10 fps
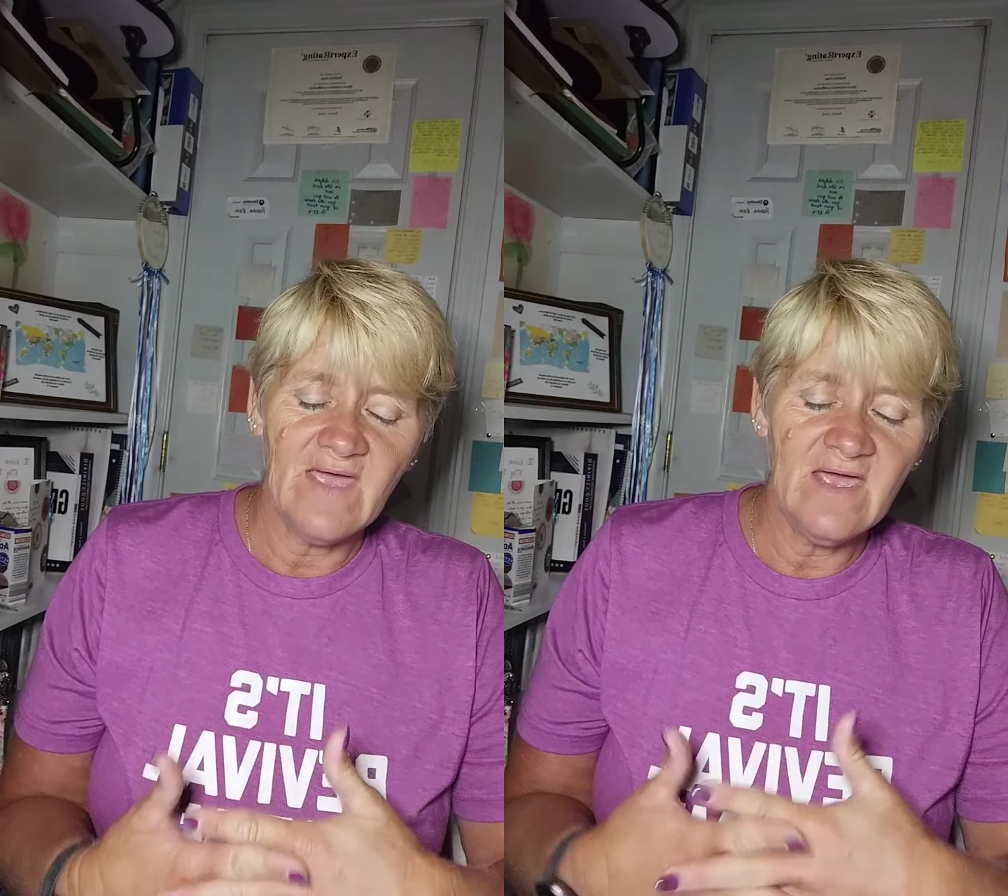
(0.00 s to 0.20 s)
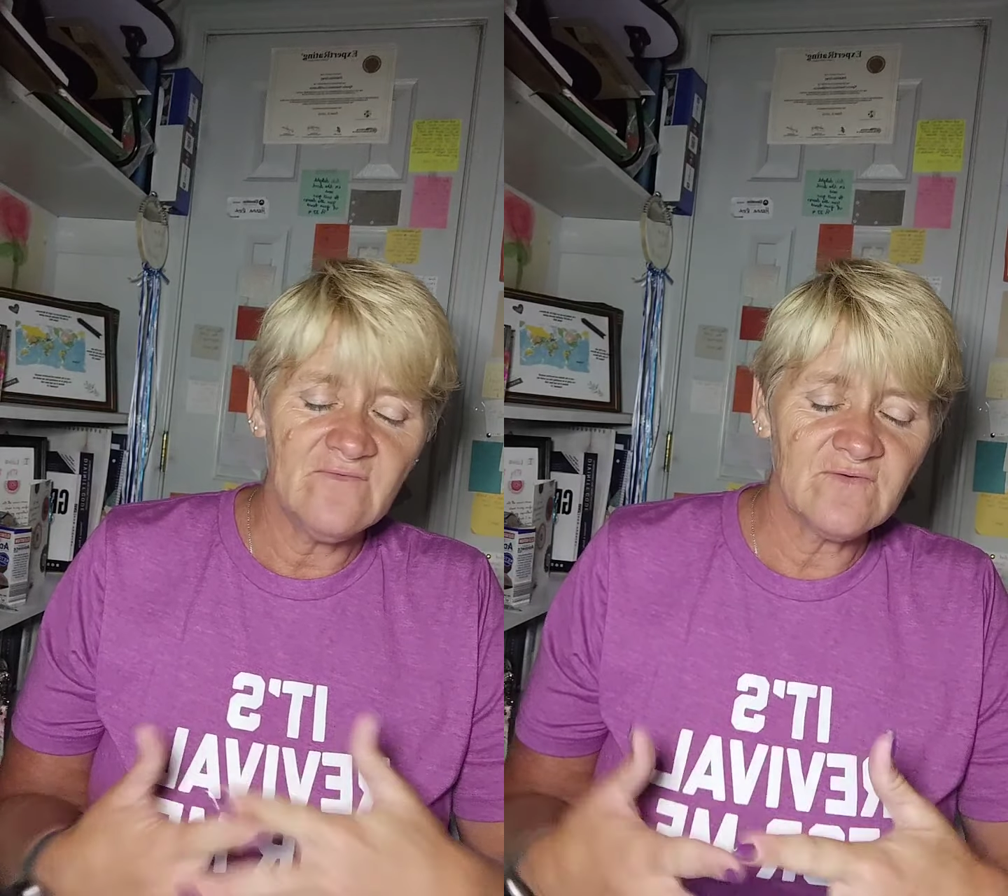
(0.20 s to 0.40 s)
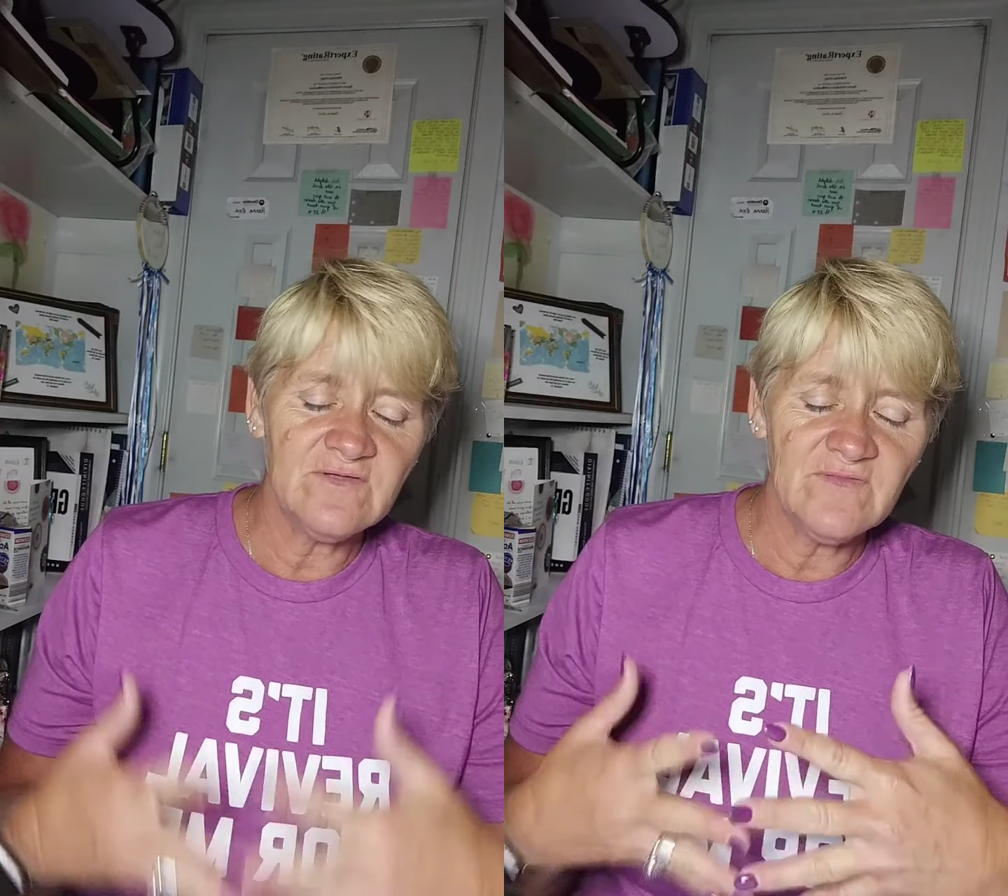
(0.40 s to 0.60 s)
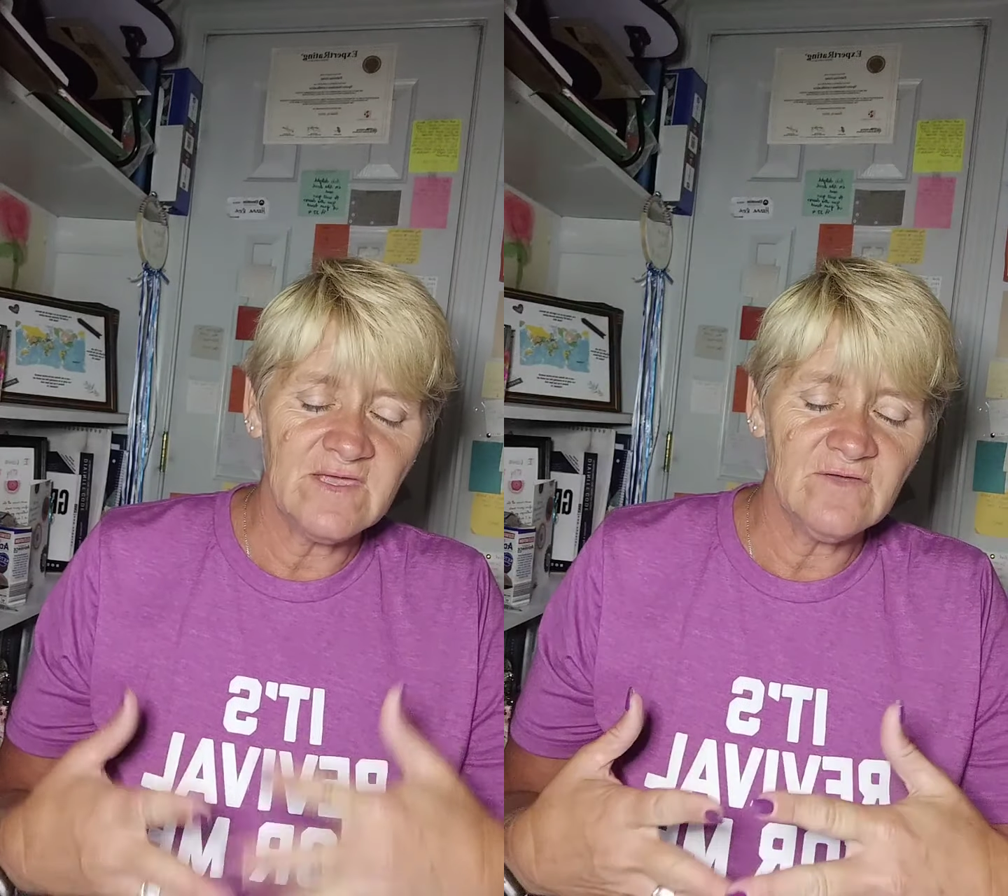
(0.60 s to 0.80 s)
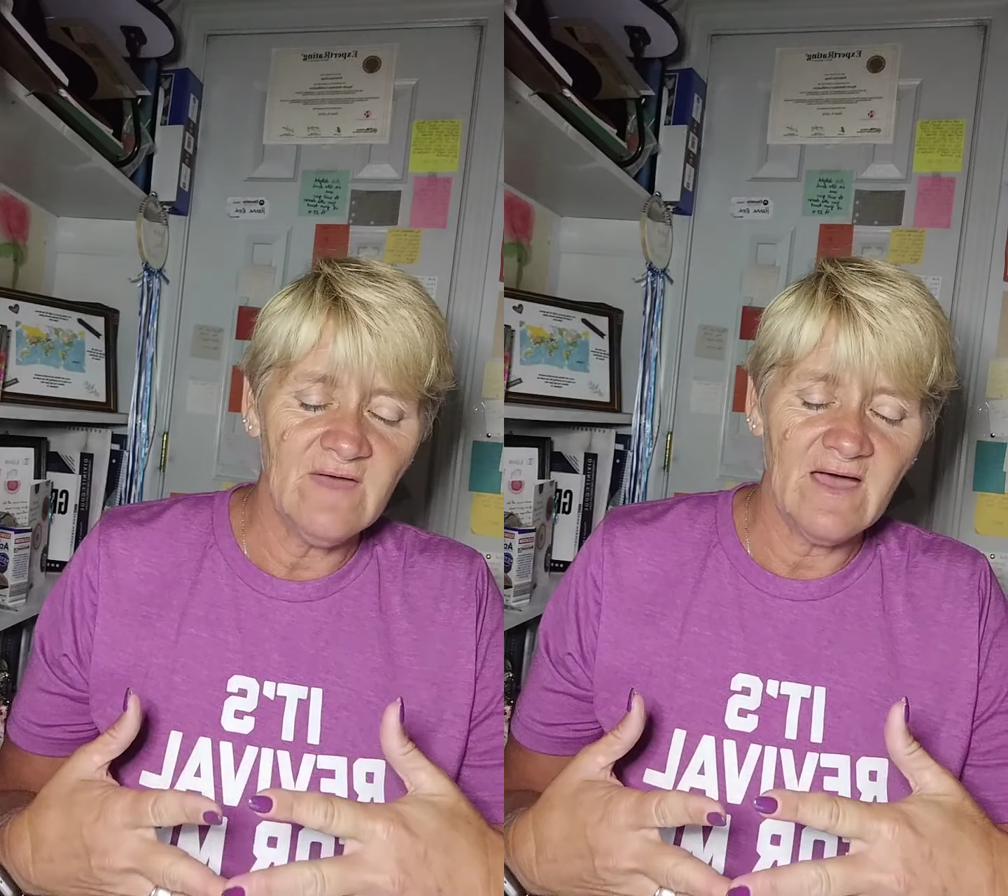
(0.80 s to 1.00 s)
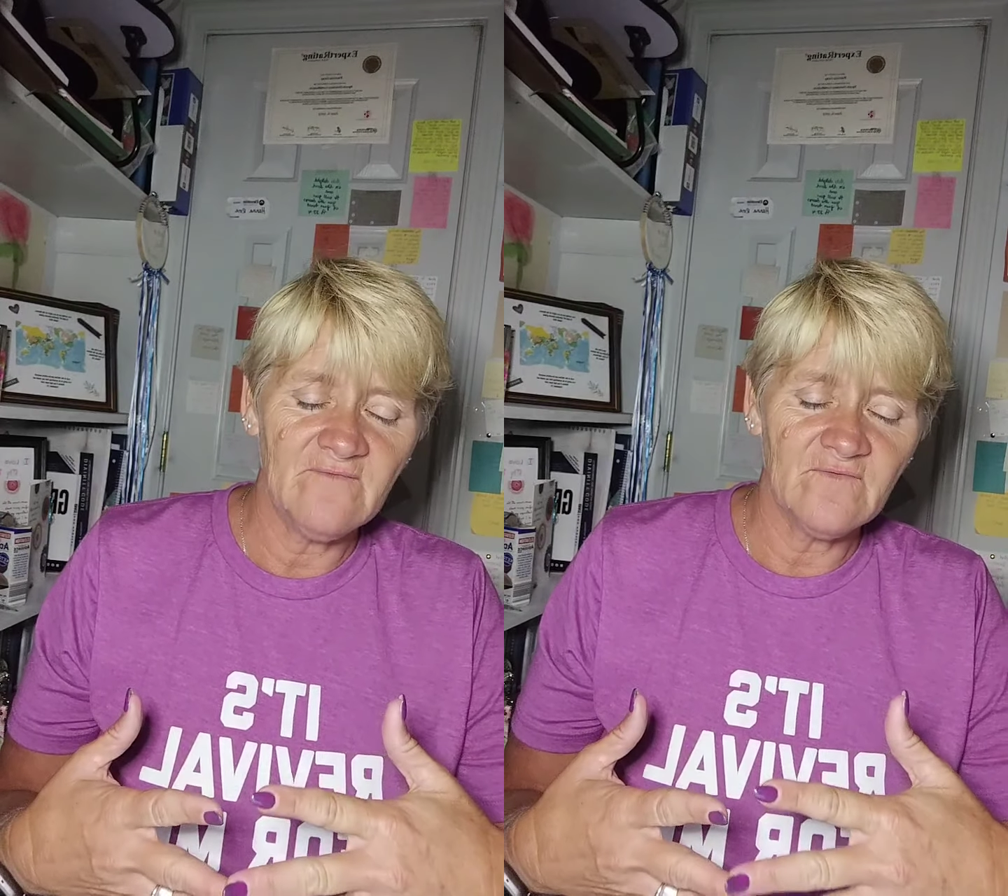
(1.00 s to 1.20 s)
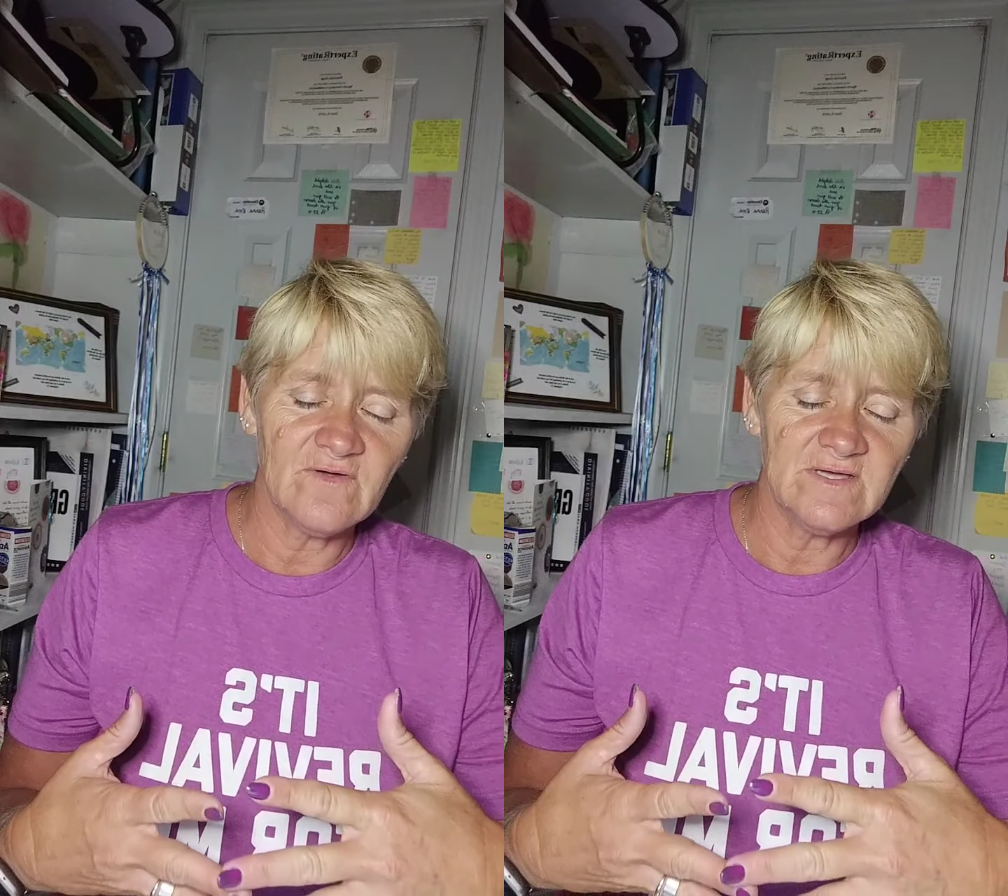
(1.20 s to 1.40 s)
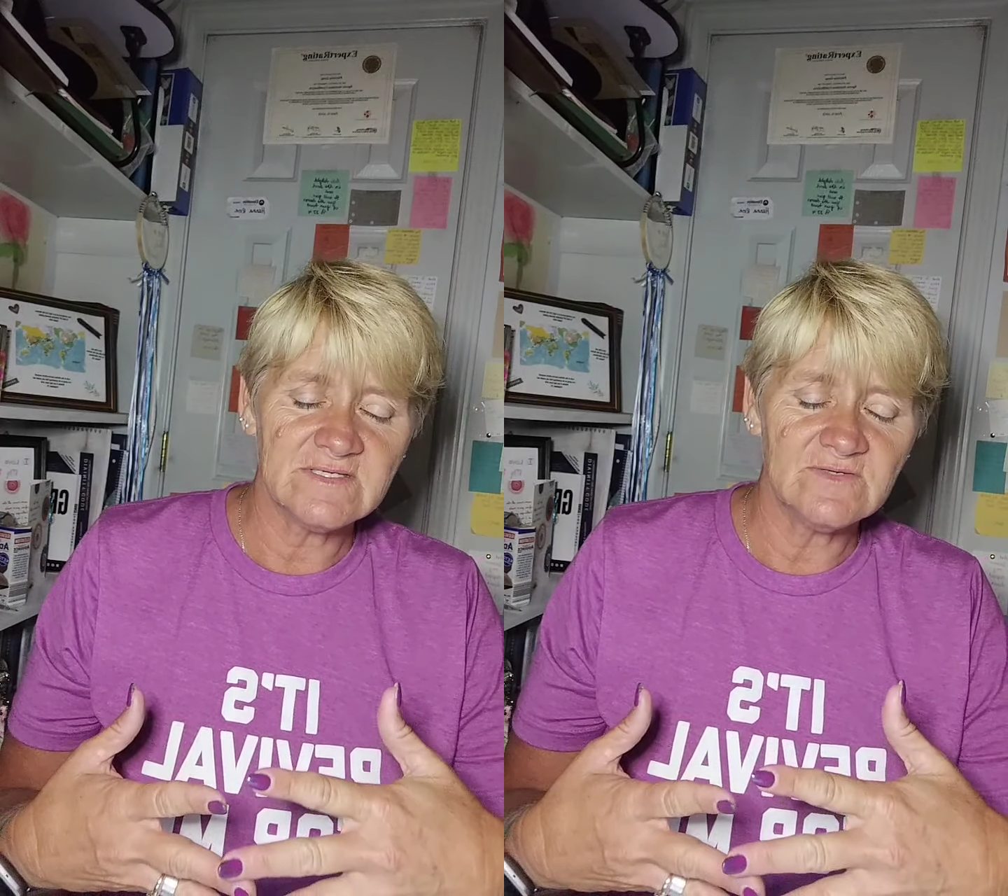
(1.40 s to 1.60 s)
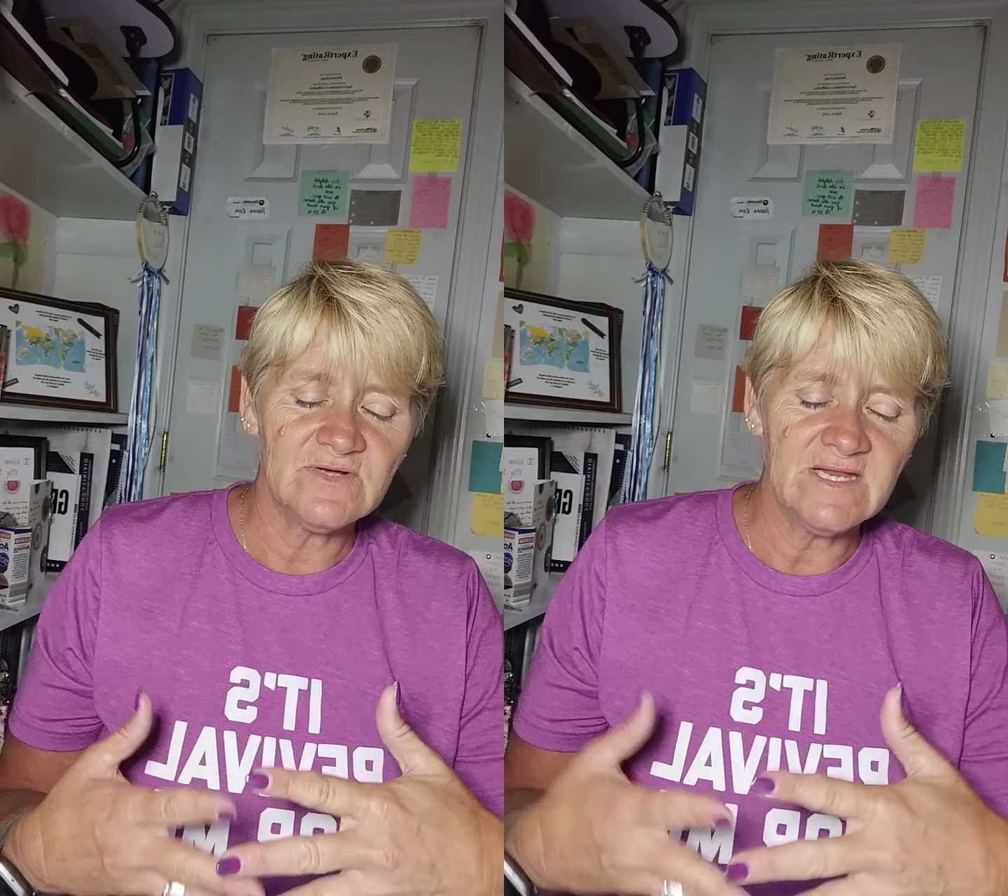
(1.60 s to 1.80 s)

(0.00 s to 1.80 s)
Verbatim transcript: everything you have for us, Lord.